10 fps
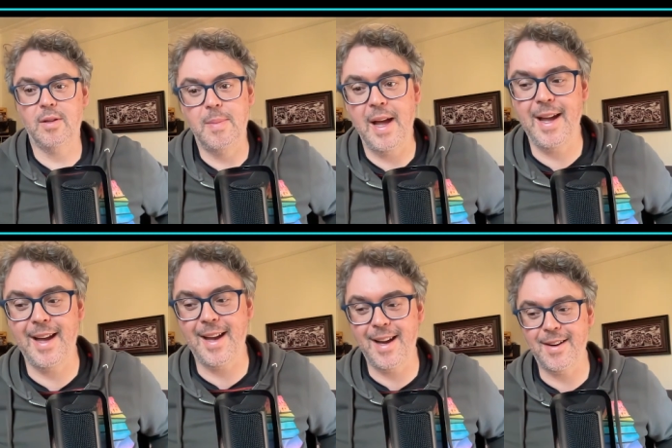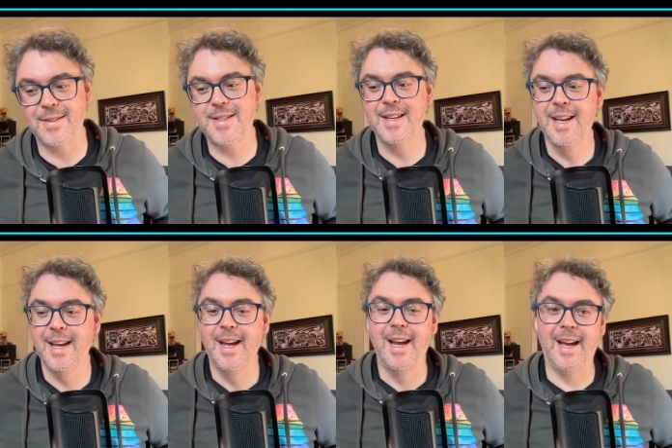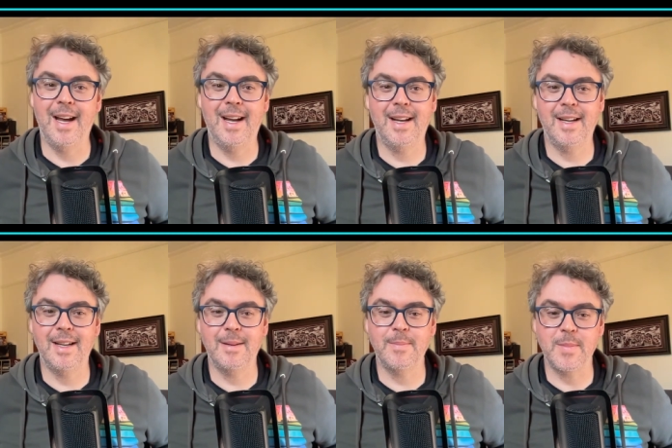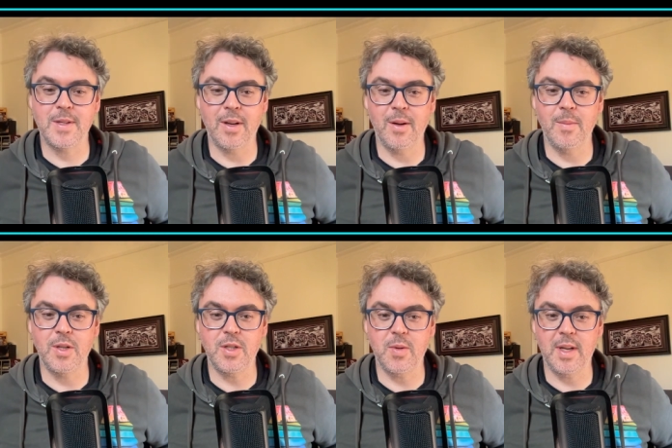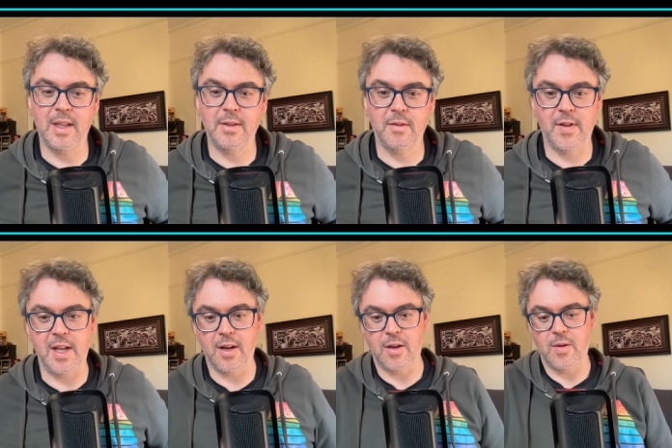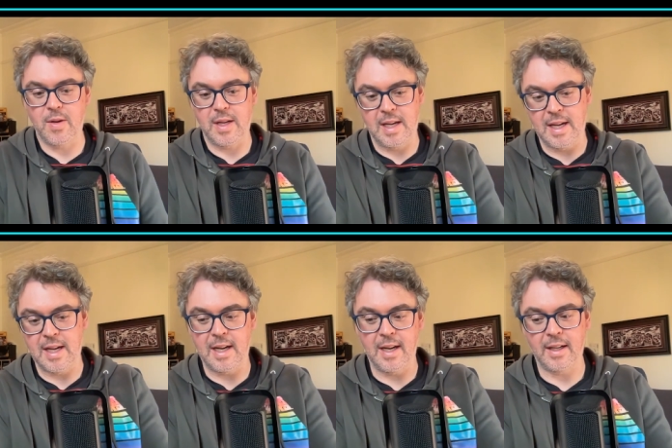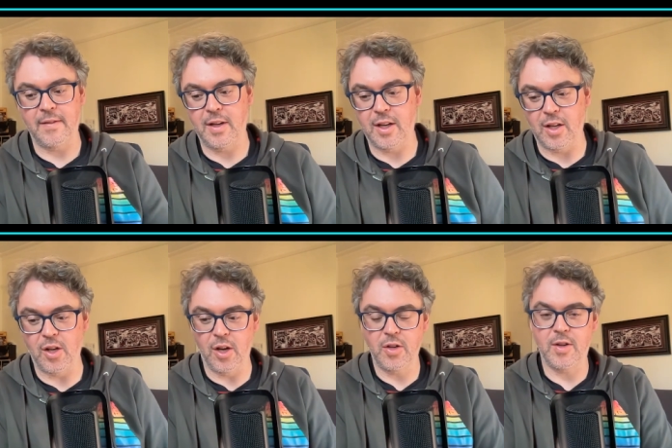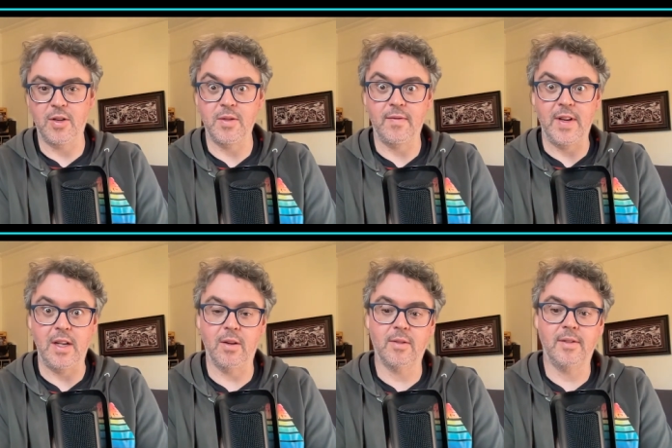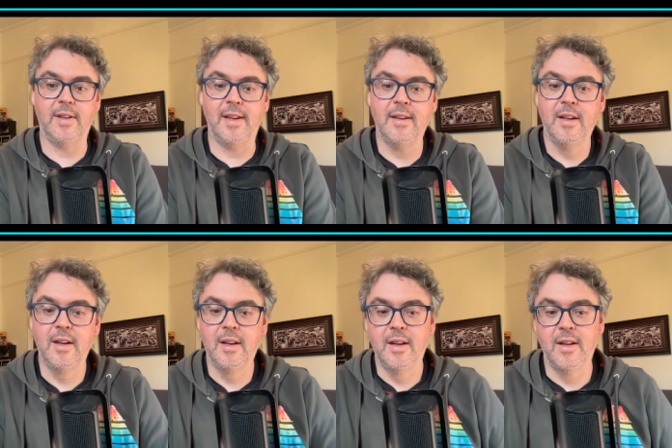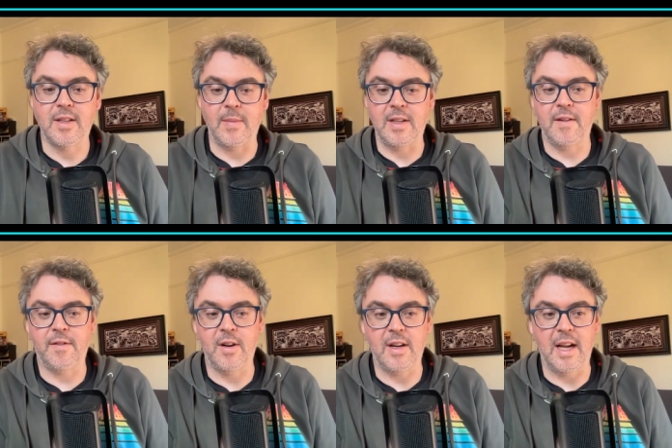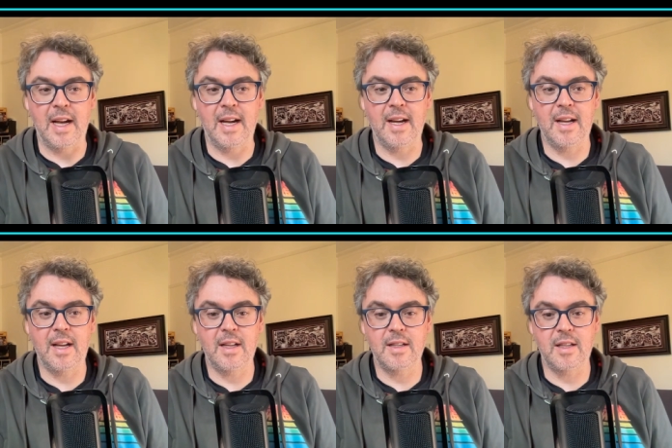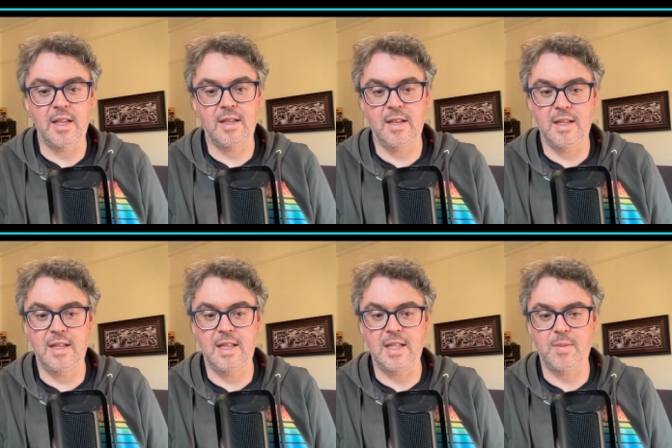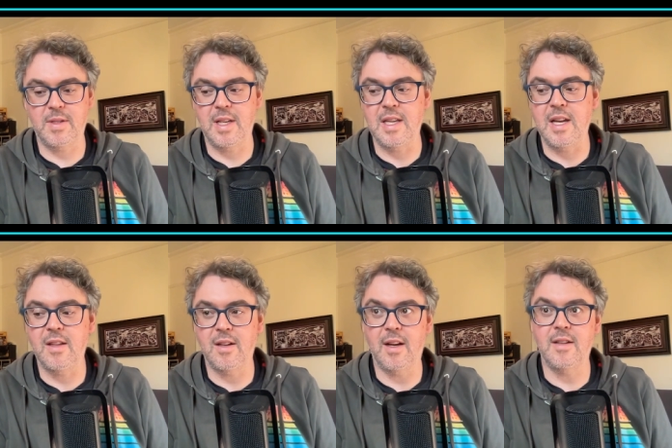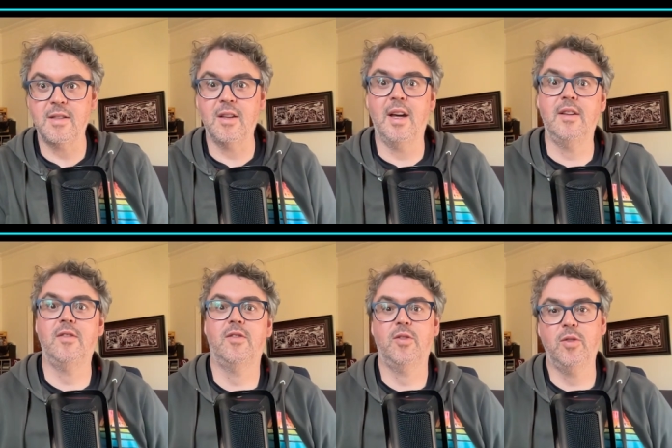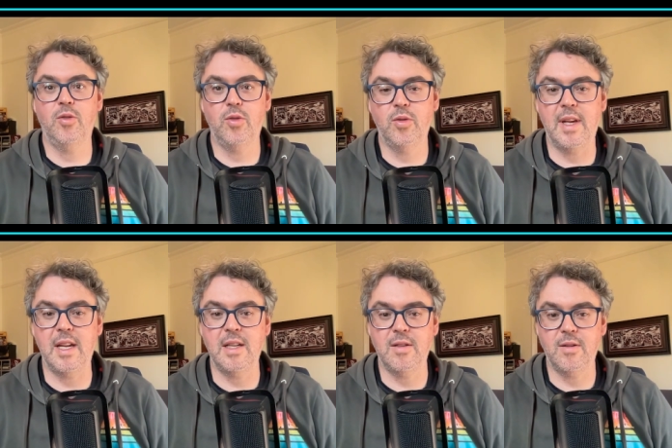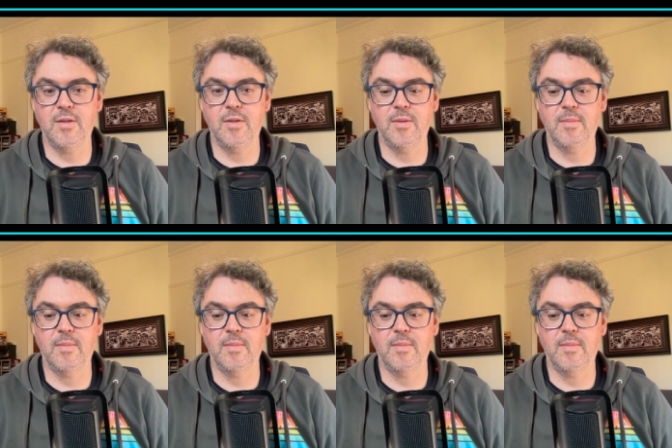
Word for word: about? um, so just doing a little video here, giving it a go, trying to do some video content, something different. Uh, the, to, this was the year that I decided to get into